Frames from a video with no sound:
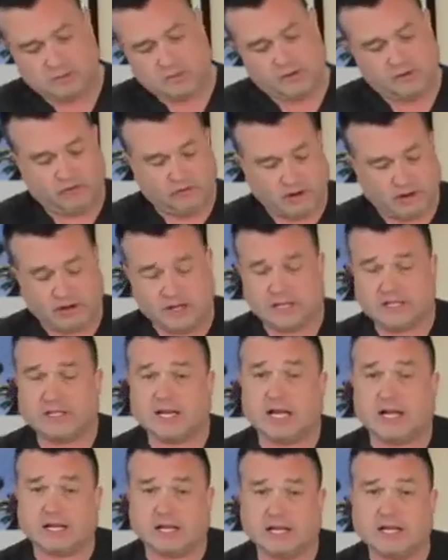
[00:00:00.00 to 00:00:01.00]
fairly
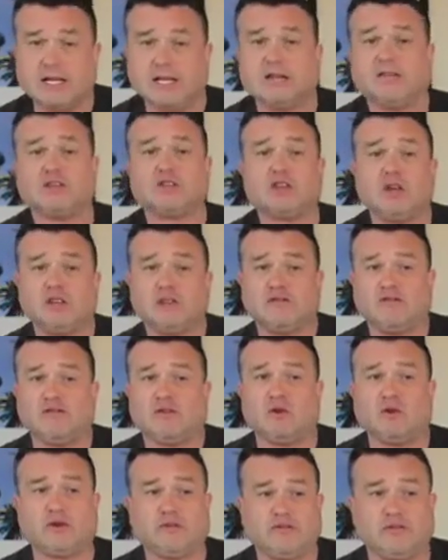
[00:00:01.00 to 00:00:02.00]
tightly. If it's on the
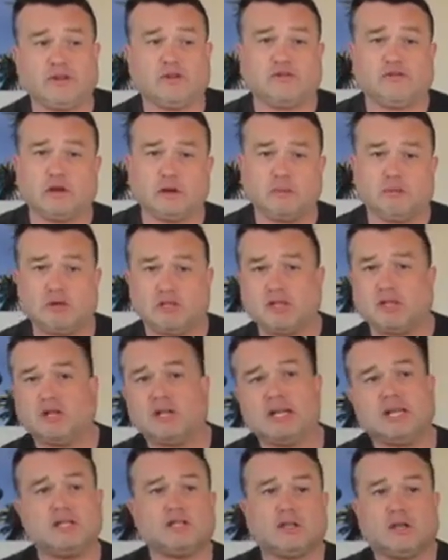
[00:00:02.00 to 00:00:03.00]
floor, feel free to put your
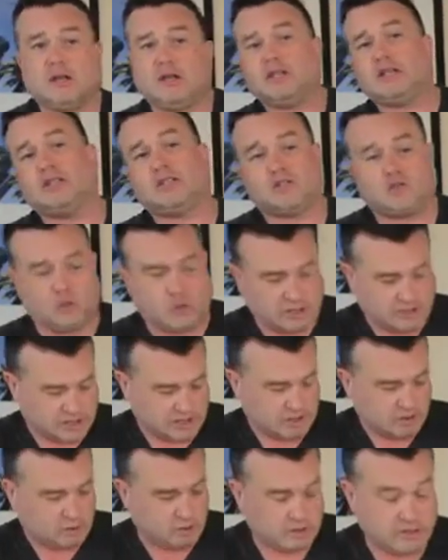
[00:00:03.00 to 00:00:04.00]
knees on it to squeeze
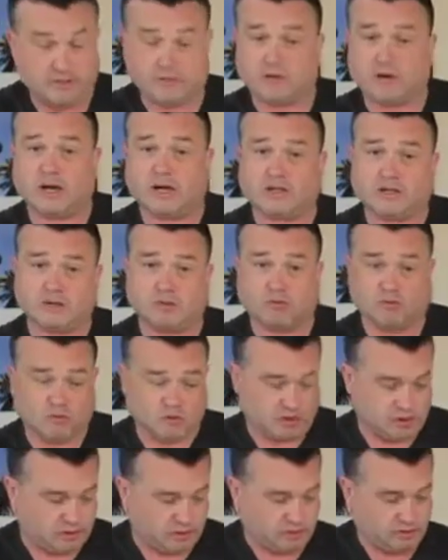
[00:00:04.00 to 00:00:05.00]
out whatever extra
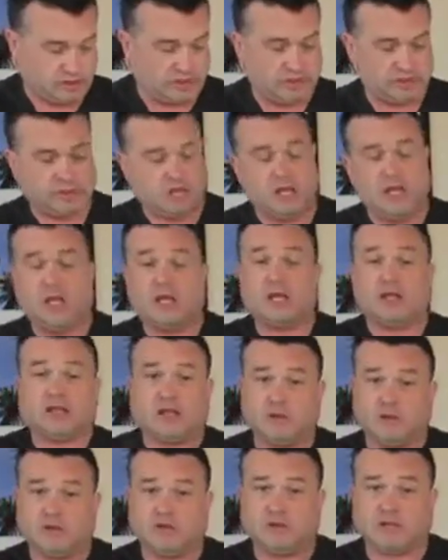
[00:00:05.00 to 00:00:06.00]
water there is.
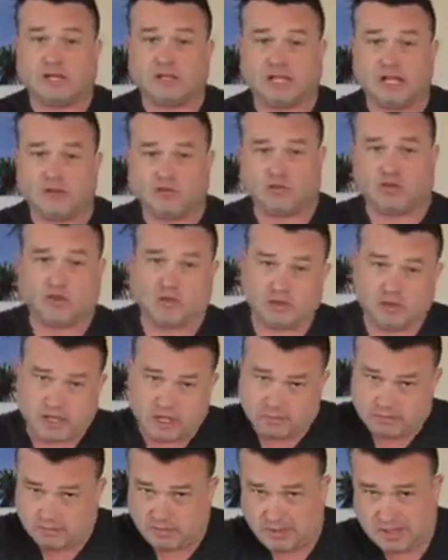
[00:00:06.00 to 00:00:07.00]
Then when you got that rolled
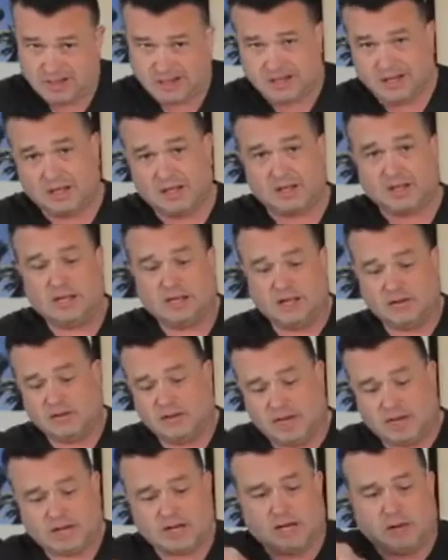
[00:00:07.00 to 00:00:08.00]
up, give
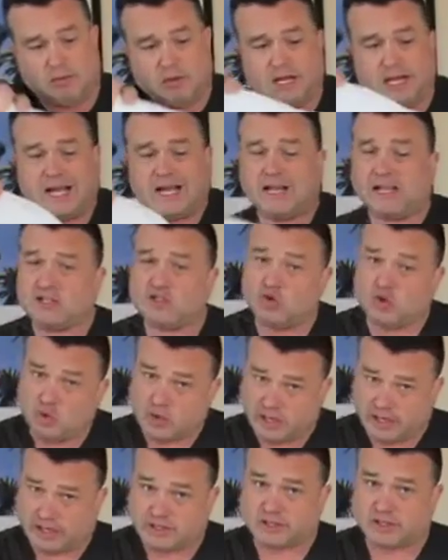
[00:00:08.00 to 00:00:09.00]
that a couple added
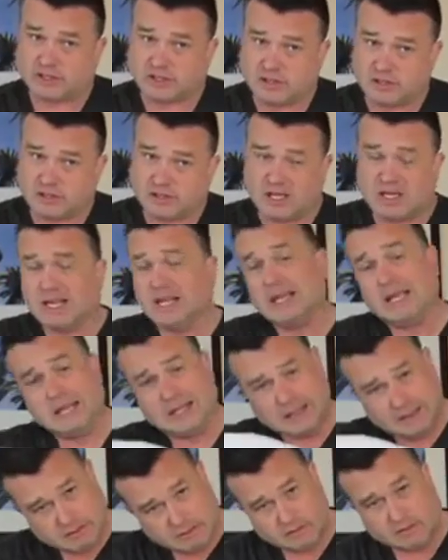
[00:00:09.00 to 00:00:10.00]
twists.
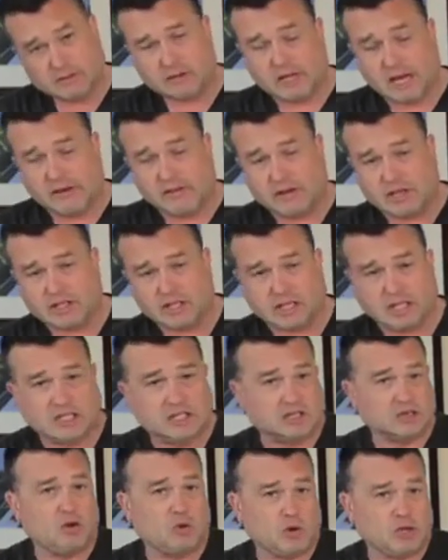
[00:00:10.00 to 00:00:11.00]
This obviously,
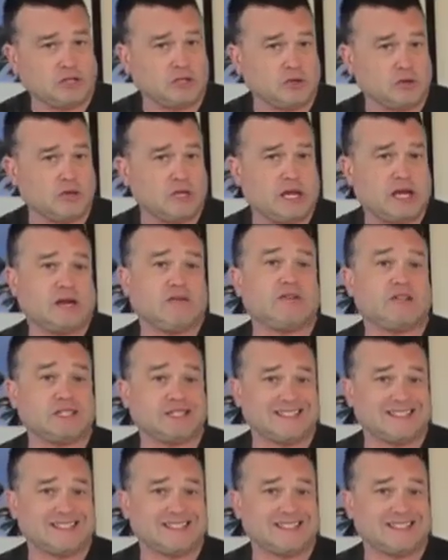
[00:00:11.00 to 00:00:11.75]
you don't want to do that if it's